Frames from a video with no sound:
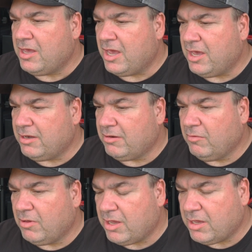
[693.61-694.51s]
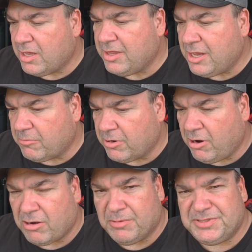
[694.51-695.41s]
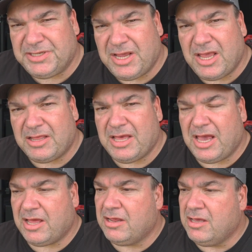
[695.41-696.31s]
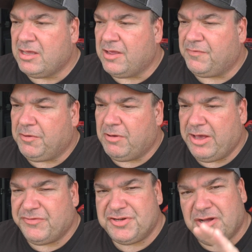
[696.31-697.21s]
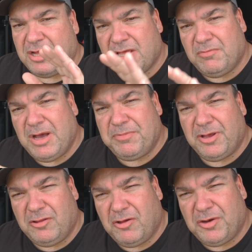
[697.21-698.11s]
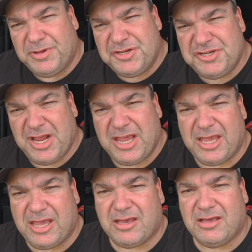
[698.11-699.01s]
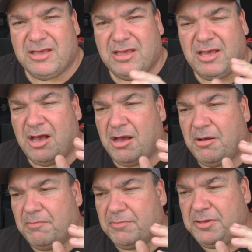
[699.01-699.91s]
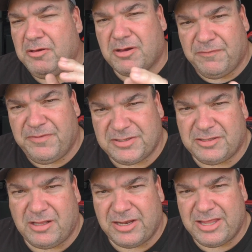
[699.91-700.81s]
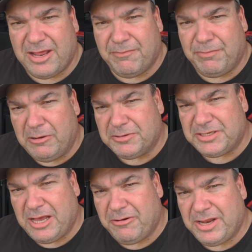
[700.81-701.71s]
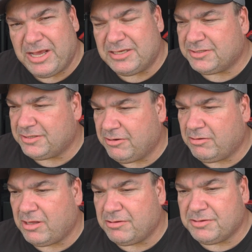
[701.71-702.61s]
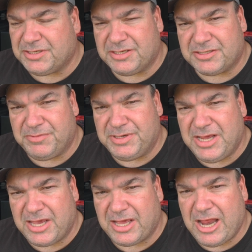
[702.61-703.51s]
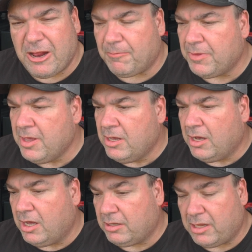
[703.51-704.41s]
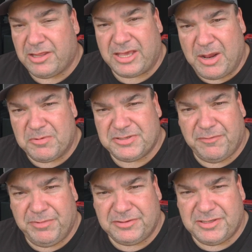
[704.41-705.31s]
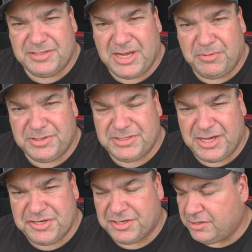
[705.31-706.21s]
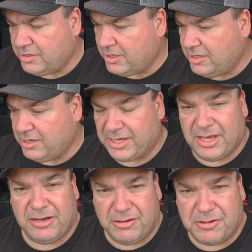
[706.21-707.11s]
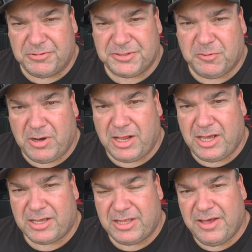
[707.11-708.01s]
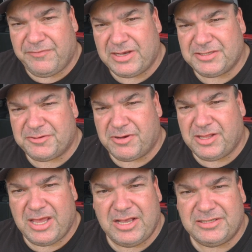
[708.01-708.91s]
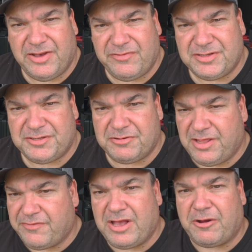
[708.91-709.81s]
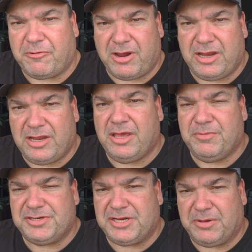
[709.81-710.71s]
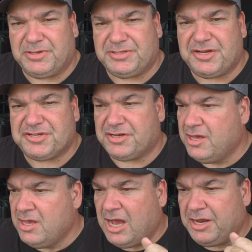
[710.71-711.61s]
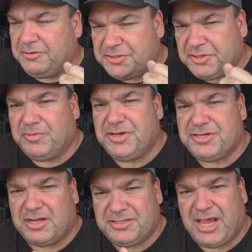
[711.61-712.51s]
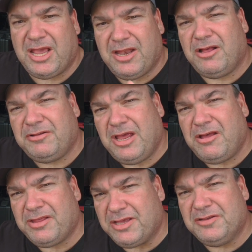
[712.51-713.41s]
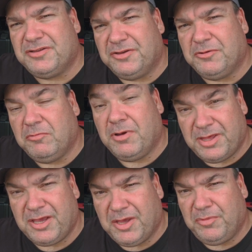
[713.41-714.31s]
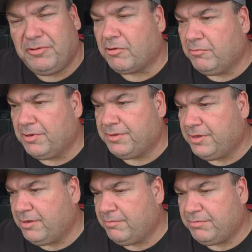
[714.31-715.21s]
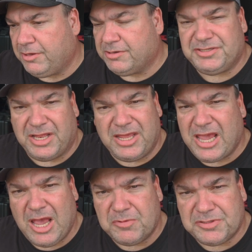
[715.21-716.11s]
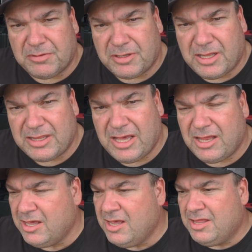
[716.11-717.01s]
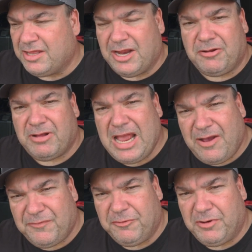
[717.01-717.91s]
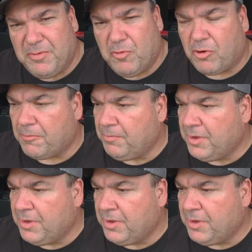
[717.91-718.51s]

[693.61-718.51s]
And in that regard, I'm saying that if you have a shot that might be a little bit shaky, you can fix a lot of that in post nowadays. A lot of those things can be taken out. A lot of the cameras have built-in stabilization. Again, another reason why I like the FX3 and the A7S3. They've got great image stabilization. I do so many shots handheld now that I used to do with a gimbal or with a steady cam or something like that, that I don't have to anymore.